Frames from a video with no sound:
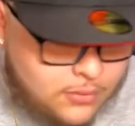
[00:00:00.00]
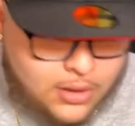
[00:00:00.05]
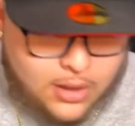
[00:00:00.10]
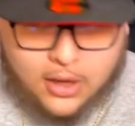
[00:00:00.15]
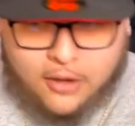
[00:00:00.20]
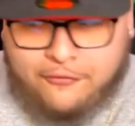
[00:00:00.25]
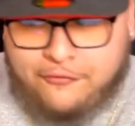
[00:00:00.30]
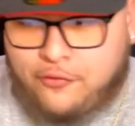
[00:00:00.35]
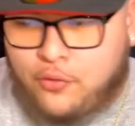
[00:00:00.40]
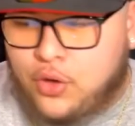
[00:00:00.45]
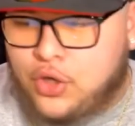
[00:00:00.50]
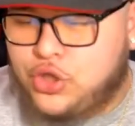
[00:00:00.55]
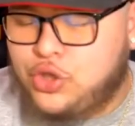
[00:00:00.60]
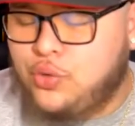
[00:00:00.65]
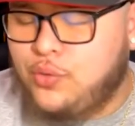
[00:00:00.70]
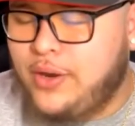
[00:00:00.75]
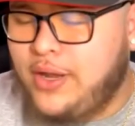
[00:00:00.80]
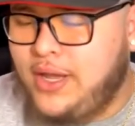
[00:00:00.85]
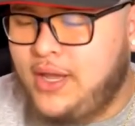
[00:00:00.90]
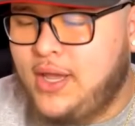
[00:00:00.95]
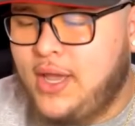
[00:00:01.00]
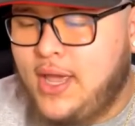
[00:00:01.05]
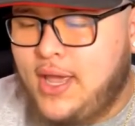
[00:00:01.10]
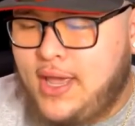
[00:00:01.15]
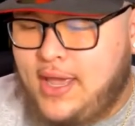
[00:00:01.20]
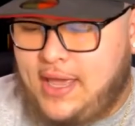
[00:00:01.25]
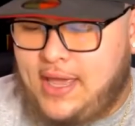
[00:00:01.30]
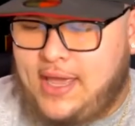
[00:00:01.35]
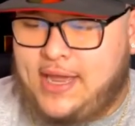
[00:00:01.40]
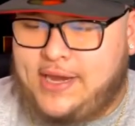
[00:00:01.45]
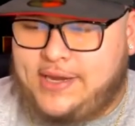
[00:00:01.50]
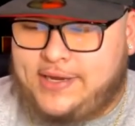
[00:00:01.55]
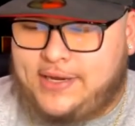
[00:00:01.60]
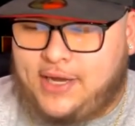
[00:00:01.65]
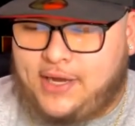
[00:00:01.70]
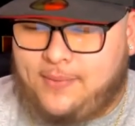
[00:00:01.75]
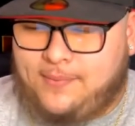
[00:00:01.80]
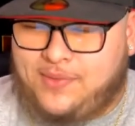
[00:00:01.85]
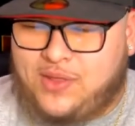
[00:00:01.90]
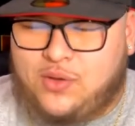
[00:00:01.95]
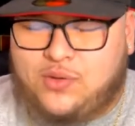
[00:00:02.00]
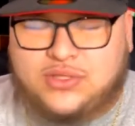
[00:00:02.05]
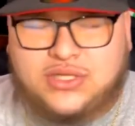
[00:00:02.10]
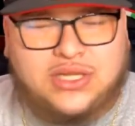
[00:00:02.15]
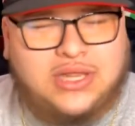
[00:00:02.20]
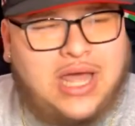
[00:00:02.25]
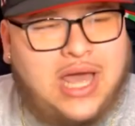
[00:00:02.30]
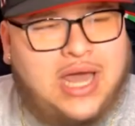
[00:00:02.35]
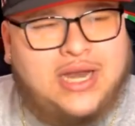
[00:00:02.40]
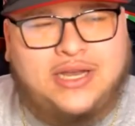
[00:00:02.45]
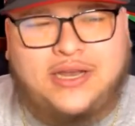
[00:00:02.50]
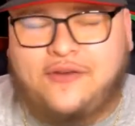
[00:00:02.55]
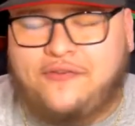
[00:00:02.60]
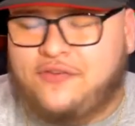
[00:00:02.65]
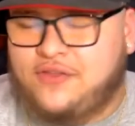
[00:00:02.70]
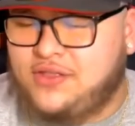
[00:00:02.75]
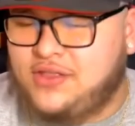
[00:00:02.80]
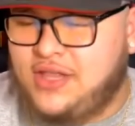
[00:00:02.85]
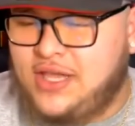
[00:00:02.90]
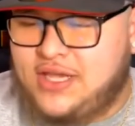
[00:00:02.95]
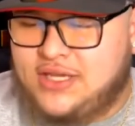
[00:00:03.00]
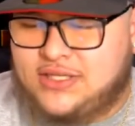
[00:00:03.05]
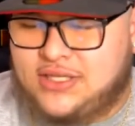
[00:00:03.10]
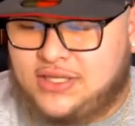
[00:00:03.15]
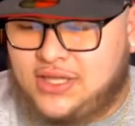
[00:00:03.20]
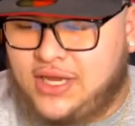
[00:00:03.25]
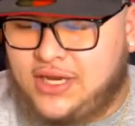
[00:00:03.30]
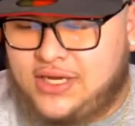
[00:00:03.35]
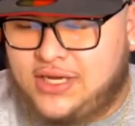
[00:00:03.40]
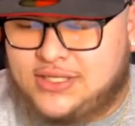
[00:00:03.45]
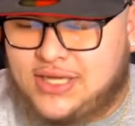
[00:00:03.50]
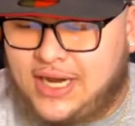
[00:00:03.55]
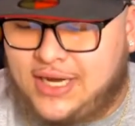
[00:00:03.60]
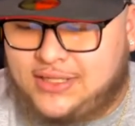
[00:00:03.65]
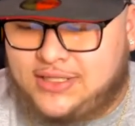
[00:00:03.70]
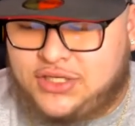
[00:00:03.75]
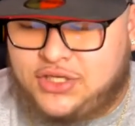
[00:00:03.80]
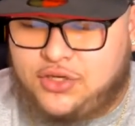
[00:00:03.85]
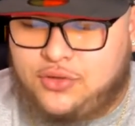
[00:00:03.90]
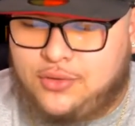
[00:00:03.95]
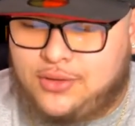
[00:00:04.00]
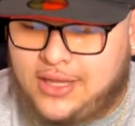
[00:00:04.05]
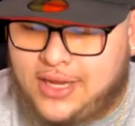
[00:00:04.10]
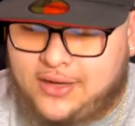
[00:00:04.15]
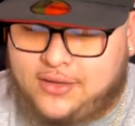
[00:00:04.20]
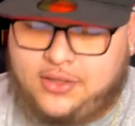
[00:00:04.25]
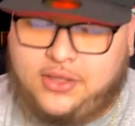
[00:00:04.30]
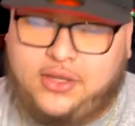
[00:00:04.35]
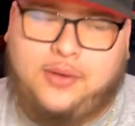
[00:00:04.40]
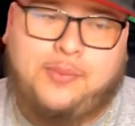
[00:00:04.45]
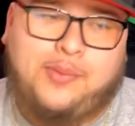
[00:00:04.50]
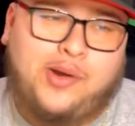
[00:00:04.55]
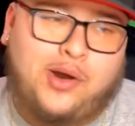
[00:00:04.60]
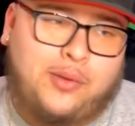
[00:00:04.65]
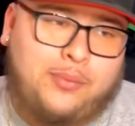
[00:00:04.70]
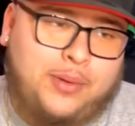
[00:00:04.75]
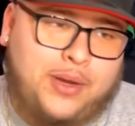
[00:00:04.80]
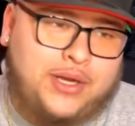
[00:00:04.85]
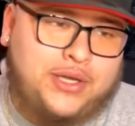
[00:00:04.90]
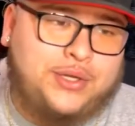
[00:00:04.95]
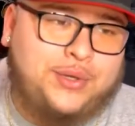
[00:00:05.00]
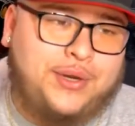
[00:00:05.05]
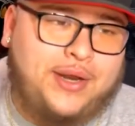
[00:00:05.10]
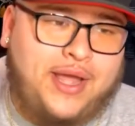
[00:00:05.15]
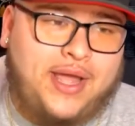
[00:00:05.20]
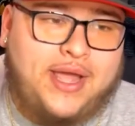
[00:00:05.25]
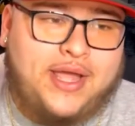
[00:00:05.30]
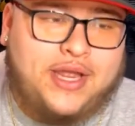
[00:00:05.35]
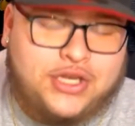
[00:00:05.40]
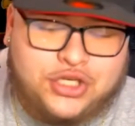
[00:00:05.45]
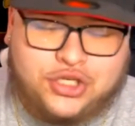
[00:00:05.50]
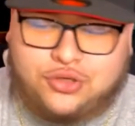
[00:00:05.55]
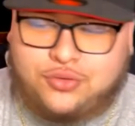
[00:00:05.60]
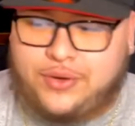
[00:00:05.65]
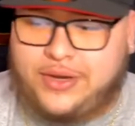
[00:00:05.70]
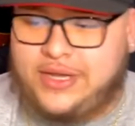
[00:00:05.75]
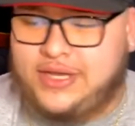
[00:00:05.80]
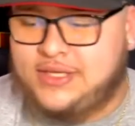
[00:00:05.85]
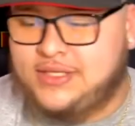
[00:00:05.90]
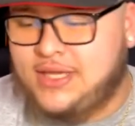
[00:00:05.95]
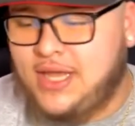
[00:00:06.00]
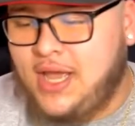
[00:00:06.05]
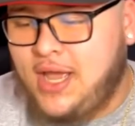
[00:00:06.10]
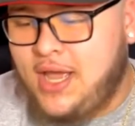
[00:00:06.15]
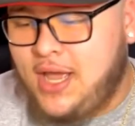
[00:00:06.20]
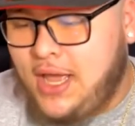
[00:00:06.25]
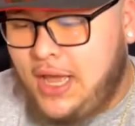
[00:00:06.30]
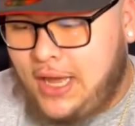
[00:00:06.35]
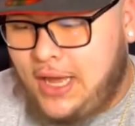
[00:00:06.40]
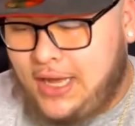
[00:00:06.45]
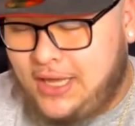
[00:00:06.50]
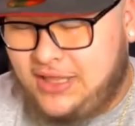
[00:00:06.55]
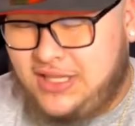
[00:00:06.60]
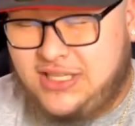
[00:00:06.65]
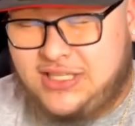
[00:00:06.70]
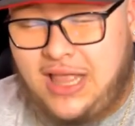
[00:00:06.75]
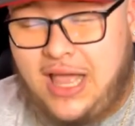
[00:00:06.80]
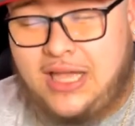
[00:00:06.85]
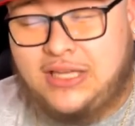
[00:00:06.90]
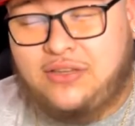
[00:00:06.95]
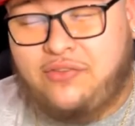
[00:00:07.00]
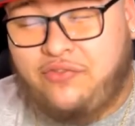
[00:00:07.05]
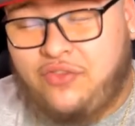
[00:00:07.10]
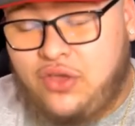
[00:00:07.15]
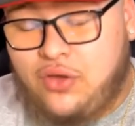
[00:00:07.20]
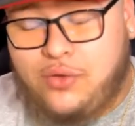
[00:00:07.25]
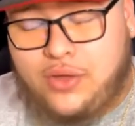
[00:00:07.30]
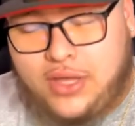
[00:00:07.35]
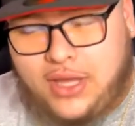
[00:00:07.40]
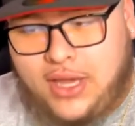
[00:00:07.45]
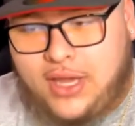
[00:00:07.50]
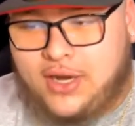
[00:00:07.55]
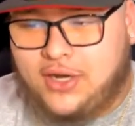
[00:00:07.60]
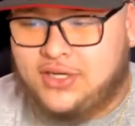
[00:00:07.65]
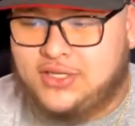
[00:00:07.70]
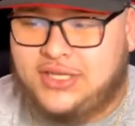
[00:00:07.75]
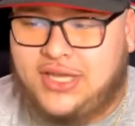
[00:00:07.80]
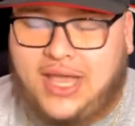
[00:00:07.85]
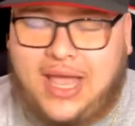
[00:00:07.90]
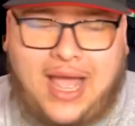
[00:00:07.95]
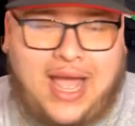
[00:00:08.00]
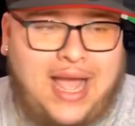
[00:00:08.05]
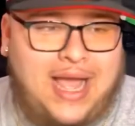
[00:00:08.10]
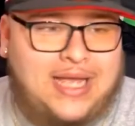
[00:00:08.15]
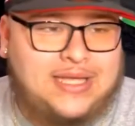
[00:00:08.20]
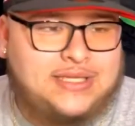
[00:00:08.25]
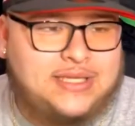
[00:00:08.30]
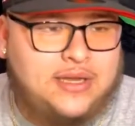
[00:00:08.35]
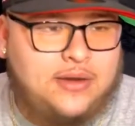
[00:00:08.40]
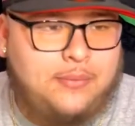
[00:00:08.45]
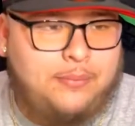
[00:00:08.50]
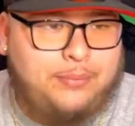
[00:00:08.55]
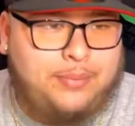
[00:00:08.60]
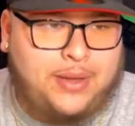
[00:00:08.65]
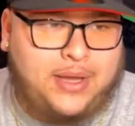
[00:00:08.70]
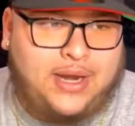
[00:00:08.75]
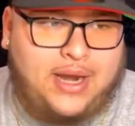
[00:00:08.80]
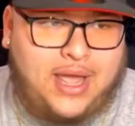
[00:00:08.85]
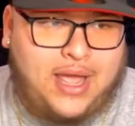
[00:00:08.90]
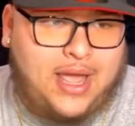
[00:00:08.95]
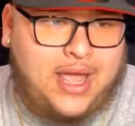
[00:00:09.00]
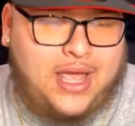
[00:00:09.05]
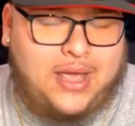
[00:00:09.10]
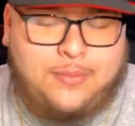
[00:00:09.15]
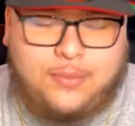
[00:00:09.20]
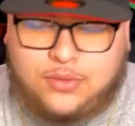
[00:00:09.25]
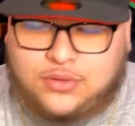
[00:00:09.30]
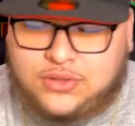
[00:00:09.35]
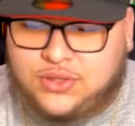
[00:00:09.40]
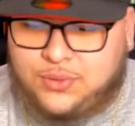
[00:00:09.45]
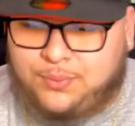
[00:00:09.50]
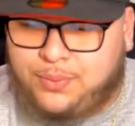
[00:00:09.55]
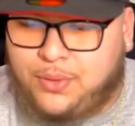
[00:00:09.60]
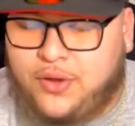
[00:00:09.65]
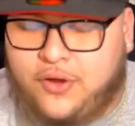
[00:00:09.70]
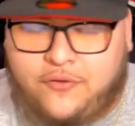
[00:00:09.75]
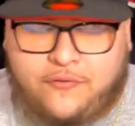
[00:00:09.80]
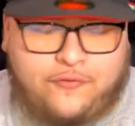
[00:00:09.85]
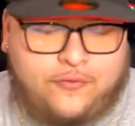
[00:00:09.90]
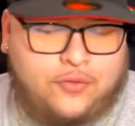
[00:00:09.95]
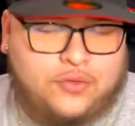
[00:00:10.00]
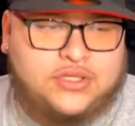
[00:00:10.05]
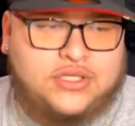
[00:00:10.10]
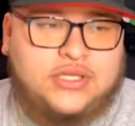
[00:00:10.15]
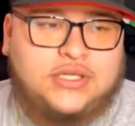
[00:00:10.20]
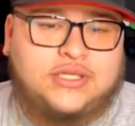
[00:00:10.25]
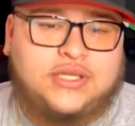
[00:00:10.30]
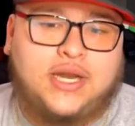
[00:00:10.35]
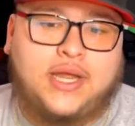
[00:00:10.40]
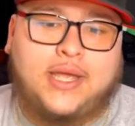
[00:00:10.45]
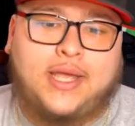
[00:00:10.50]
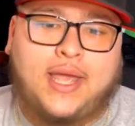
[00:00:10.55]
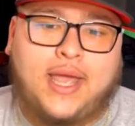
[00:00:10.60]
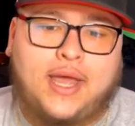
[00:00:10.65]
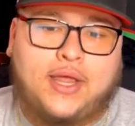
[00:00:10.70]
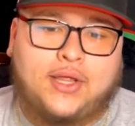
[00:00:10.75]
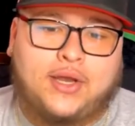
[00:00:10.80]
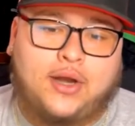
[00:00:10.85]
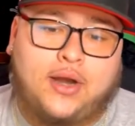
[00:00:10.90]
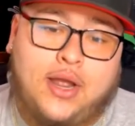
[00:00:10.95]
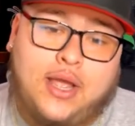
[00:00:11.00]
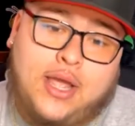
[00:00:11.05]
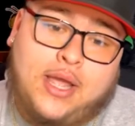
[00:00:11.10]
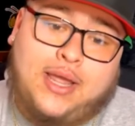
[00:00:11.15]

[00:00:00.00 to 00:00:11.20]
a 4-3, and there was a lot of different things that they decided to do with Anthony Barr, but due to injuries these last few years, he hasn't been able to put a full season together.